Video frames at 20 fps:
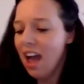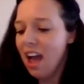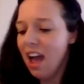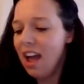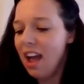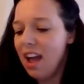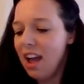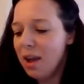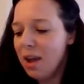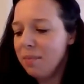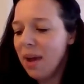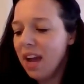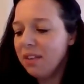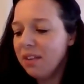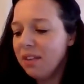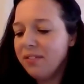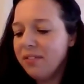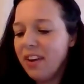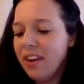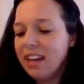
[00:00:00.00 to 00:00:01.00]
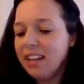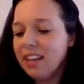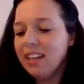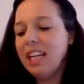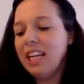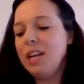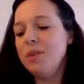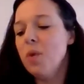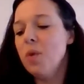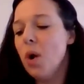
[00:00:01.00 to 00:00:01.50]
And
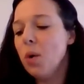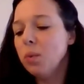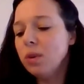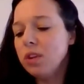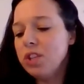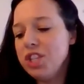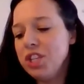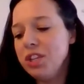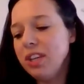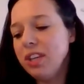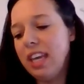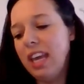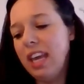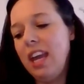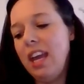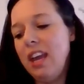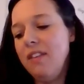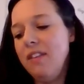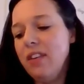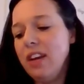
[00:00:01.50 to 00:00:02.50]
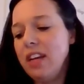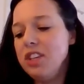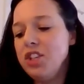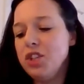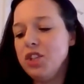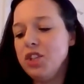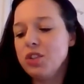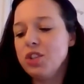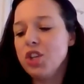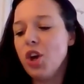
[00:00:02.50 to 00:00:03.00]
finally, what would you give as
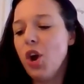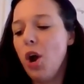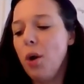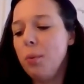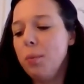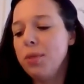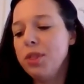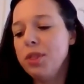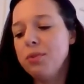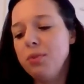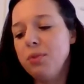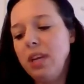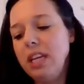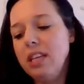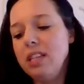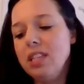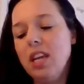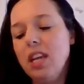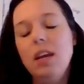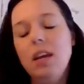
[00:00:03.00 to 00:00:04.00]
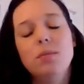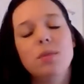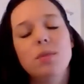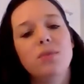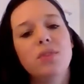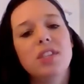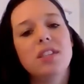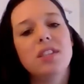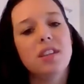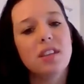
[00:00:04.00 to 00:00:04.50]
your top 3 tips
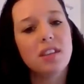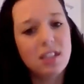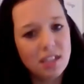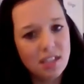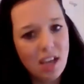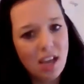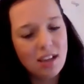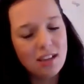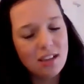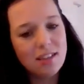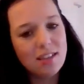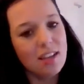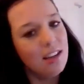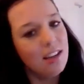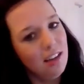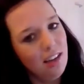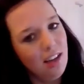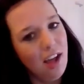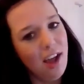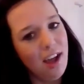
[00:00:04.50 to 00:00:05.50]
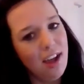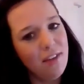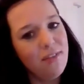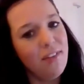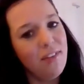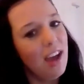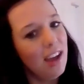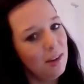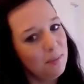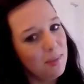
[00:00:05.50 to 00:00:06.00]
for success in life
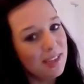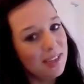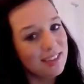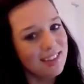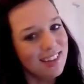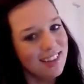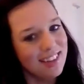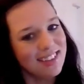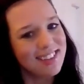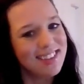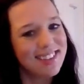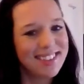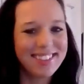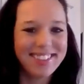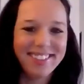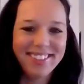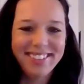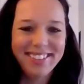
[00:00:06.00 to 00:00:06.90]
and business?